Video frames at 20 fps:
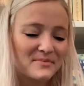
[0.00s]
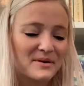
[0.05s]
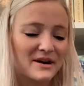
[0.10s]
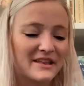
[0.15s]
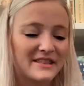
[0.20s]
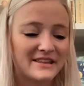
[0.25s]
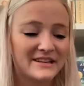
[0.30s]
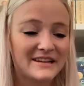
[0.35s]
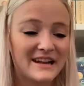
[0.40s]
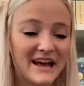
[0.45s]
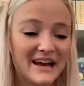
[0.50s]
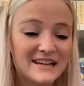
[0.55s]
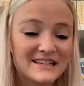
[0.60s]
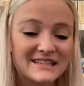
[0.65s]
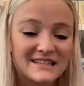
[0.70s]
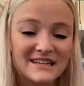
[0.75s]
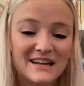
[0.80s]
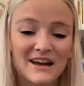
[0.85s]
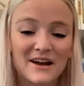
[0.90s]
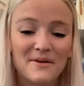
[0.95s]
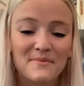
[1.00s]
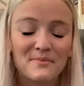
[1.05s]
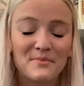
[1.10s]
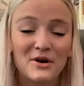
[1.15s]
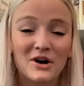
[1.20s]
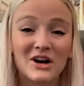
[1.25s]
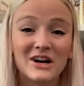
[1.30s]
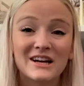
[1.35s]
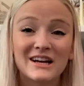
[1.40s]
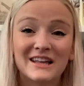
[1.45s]
But the next
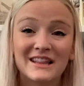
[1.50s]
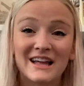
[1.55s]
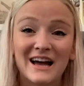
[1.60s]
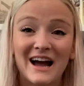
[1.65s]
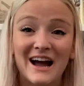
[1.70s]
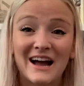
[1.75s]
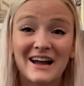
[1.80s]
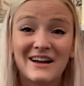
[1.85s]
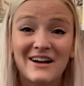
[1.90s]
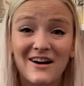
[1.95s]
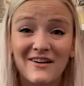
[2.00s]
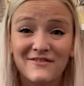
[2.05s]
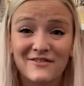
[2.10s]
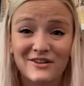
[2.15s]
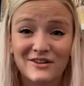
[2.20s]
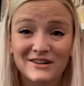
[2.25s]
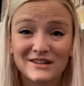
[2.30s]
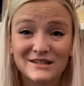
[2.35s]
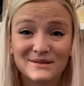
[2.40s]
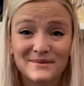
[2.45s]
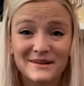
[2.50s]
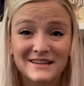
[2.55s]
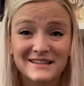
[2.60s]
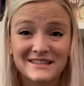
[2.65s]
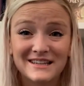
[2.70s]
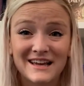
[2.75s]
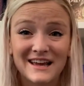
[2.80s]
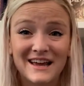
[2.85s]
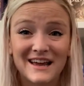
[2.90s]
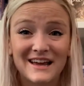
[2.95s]
book that I got for Christmas
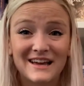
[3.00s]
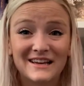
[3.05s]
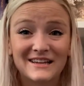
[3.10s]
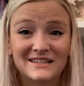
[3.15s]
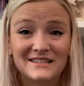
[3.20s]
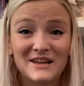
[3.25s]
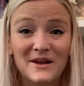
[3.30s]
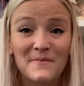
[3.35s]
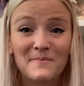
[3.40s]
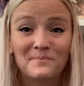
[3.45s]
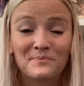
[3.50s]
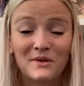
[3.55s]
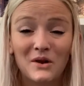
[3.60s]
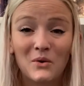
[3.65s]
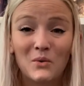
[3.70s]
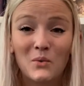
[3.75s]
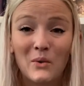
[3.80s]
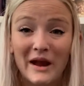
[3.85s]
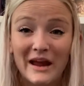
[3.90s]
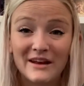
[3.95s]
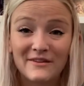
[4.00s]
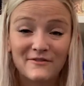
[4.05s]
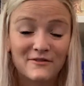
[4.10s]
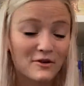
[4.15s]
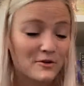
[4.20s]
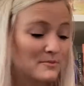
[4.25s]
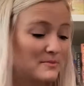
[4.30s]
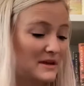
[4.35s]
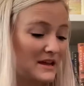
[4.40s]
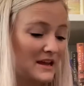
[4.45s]
is Wait
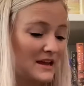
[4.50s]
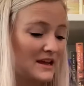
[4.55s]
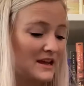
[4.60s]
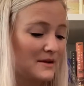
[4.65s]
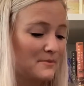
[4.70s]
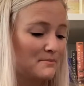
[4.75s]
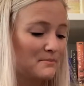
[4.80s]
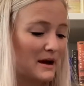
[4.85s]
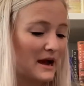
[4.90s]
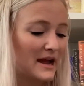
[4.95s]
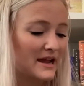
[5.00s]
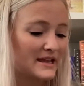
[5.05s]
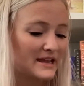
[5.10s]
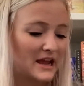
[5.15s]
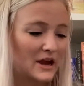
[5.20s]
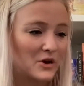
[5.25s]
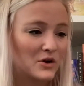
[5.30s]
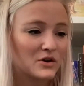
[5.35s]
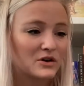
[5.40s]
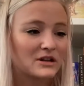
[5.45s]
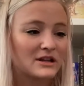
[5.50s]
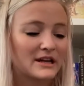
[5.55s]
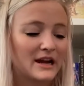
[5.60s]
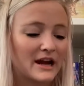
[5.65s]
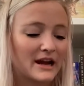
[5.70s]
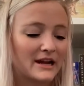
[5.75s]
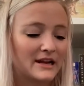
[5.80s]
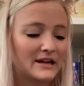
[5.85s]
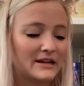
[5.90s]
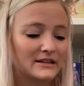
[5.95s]
For Me by
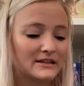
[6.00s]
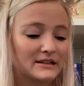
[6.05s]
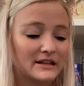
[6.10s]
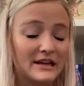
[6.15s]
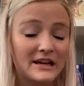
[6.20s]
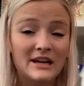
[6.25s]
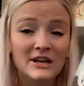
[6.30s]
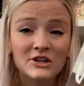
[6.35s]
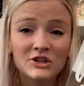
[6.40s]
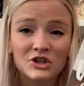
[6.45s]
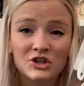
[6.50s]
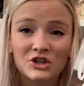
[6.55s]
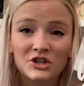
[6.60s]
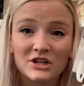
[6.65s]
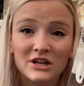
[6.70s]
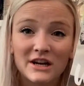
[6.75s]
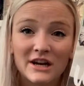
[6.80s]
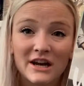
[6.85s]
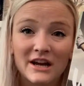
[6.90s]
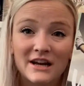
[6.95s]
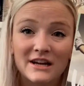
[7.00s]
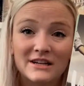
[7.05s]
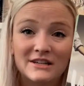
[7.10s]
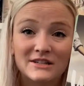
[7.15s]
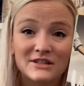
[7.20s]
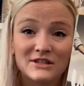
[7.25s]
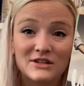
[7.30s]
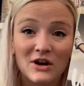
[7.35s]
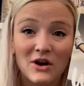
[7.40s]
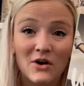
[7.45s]
Caroline Leach.
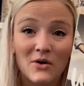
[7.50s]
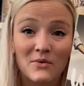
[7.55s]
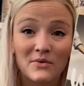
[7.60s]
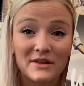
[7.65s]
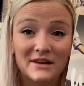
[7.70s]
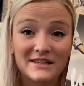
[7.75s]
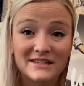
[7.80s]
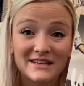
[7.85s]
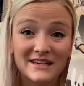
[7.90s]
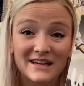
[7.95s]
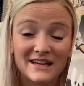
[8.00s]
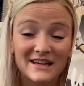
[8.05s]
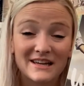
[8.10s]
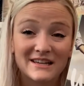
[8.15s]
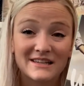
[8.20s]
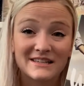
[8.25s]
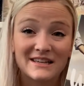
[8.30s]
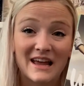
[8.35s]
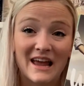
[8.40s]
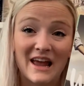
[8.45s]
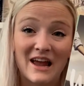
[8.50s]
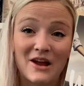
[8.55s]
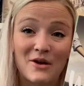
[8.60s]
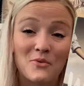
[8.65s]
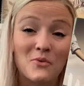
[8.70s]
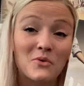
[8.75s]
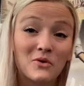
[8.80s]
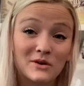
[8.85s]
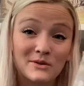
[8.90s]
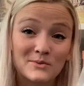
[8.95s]
So this is a
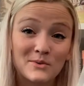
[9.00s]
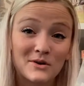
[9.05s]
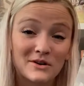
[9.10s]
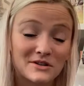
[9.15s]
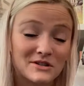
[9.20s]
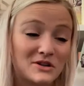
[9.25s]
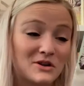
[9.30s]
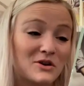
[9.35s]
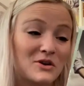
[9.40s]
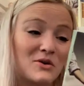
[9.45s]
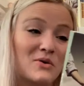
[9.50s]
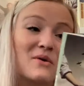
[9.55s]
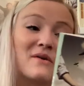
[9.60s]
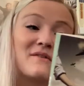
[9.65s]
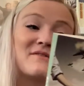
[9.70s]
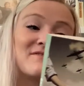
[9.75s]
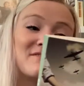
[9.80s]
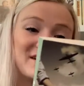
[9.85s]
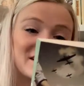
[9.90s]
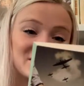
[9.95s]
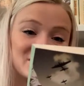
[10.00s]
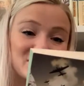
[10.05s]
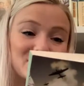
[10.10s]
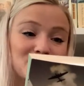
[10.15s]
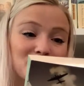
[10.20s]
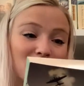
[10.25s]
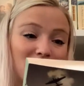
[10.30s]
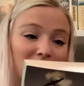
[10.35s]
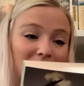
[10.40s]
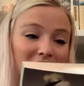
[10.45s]
World War II fiction
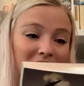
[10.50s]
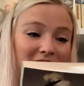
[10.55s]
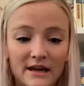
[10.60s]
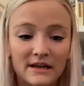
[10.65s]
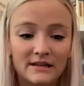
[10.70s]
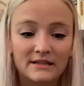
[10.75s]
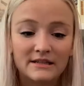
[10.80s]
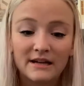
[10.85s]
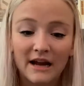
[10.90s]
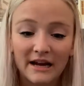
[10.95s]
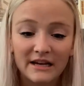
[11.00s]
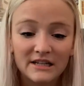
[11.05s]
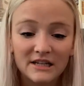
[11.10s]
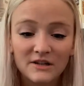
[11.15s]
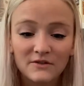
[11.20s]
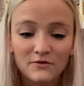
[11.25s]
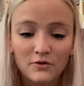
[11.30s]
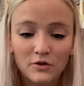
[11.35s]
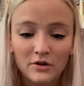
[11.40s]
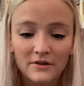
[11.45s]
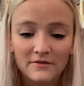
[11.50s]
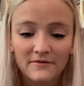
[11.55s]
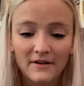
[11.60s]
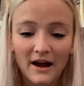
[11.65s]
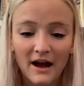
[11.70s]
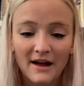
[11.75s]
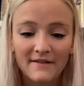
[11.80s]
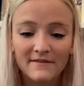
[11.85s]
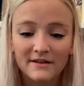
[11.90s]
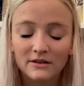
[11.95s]
book. It's
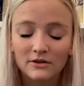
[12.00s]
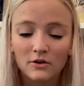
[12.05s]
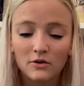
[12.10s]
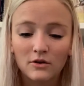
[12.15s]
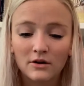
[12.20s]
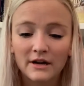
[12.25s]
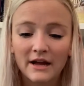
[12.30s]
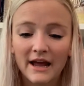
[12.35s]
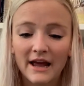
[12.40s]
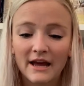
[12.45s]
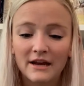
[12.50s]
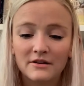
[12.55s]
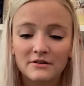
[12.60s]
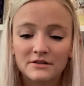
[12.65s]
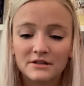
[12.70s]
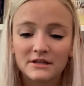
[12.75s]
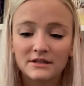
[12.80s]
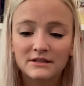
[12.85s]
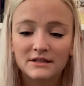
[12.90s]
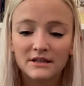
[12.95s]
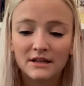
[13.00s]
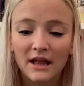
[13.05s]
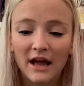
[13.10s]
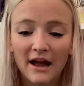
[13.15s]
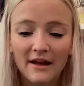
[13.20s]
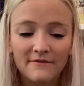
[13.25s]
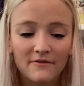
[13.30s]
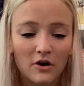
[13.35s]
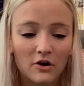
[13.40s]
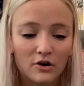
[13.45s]
1945, and Lorna Anderson's
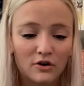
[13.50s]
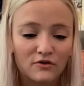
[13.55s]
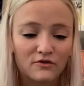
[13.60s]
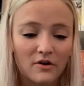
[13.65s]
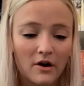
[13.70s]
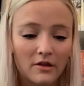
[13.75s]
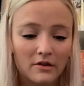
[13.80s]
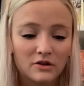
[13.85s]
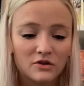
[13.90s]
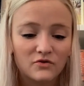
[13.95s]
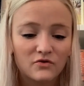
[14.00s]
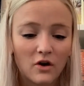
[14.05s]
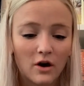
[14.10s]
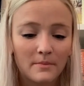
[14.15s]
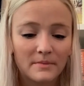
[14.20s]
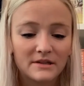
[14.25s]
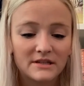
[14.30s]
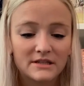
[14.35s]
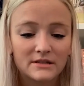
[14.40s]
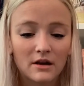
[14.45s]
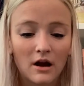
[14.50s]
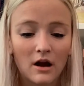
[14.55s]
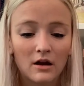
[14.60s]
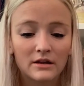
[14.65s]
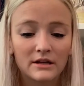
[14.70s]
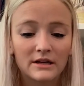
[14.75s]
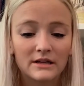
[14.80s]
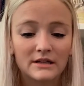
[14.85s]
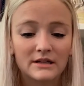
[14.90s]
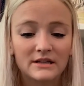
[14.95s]
life on her father's farm in
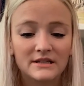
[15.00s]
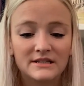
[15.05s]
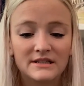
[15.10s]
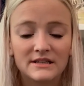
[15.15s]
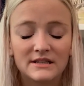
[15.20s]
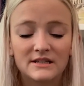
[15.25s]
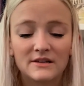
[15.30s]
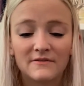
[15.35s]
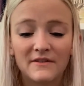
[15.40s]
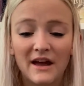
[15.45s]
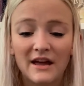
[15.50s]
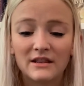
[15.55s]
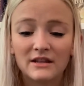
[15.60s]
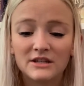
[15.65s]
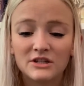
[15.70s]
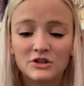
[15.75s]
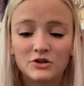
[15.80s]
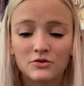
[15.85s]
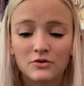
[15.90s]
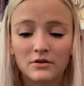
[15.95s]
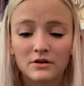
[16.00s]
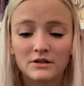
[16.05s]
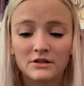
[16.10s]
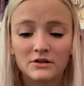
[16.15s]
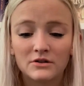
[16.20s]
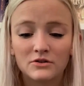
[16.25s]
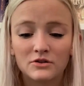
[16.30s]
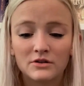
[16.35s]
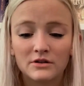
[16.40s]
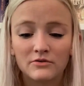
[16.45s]
Scotland consists of endless chores
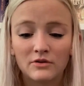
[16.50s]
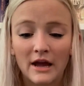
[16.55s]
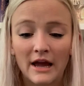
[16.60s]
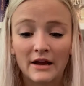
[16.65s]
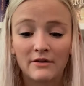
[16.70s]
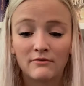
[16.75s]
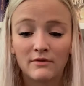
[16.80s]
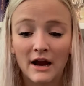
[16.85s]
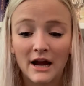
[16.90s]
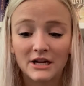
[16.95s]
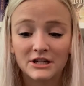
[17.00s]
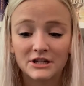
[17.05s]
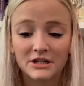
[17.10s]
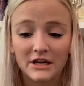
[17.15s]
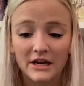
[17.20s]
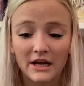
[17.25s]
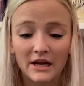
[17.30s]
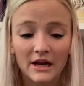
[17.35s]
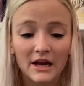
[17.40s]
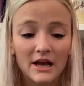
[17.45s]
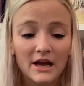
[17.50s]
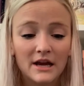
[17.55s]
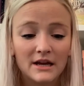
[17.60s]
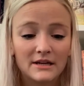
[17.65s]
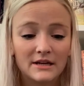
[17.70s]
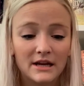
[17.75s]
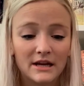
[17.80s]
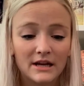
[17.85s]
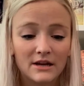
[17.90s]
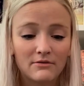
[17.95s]
and rationing,
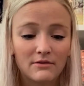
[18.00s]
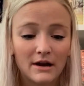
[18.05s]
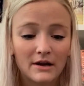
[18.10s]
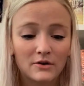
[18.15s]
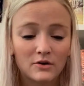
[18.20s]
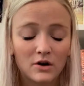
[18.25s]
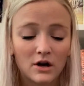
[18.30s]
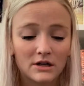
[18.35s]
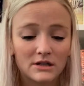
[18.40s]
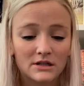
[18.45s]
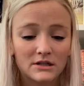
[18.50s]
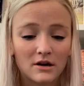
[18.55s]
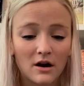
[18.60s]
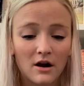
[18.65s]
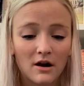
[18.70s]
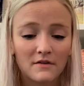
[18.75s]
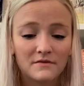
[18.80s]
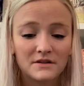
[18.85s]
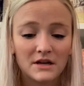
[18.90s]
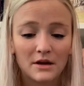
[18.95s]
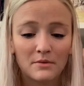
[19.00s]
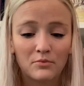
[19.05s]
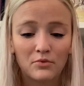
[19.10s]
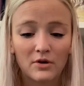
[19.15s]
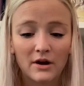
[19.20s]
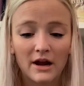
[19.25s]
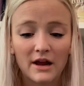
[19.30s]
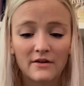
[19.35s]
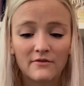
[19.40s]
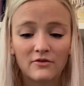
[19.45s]
knitting Red Cross scarves, and
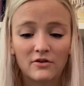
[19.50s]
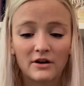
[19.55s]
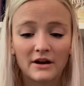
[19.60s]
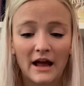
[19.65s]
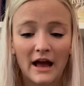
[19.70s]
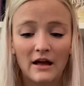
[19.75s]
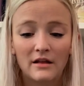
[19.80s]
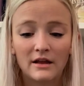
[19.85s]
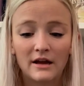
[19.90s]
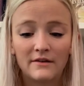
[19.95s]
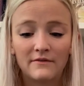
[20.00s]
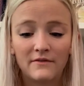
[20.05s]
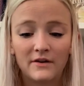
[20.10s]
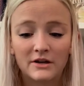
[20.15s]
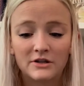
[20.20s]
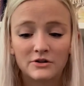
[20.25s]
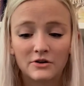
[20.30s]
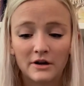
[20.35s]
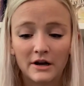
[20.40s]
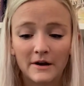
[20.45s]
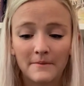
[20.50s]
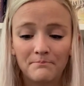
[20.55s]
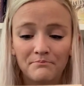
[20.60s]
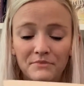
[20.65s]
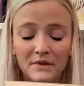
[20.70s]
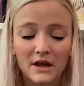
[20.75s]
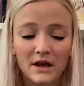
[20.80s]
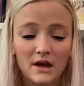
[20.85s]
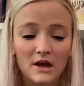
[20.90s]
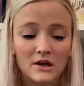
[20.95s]
praying for an Allied victory.
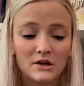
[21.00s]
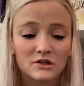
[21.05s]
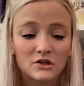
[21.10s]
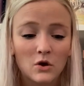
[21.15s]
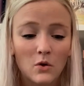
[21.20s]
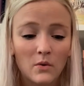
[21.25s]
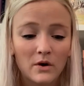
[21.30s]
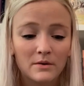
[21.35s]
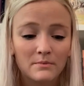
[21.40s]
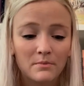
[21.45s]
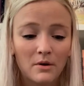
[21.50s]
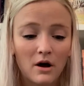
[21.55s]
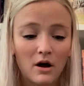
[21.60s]
So when